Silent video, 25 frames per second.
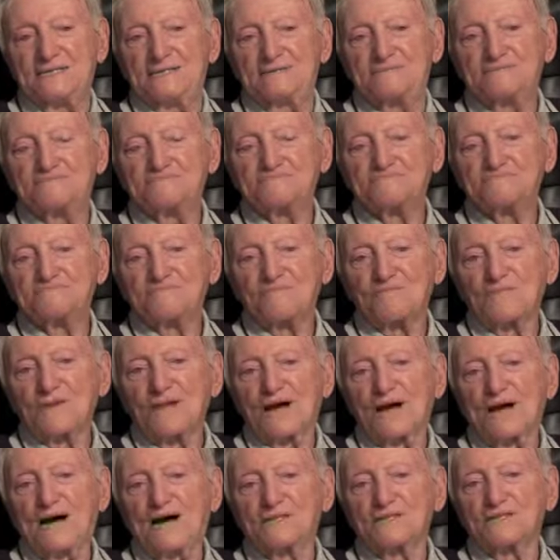on
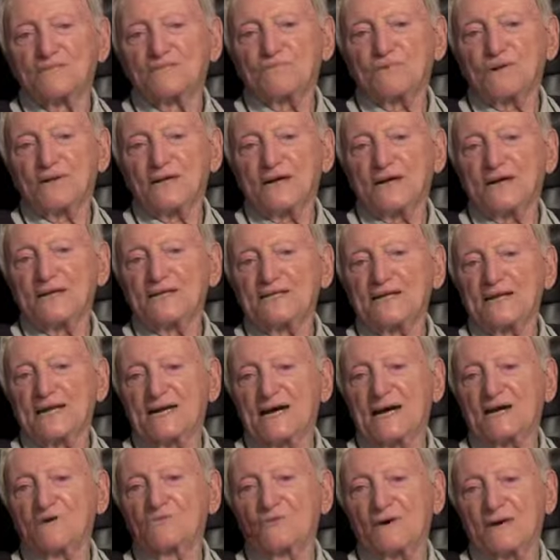the plane
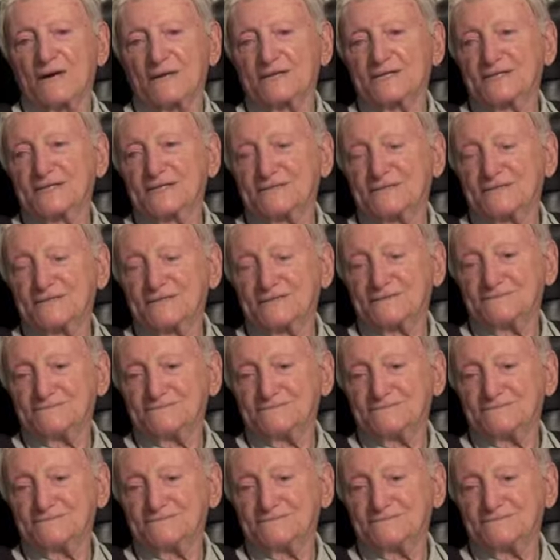that I went,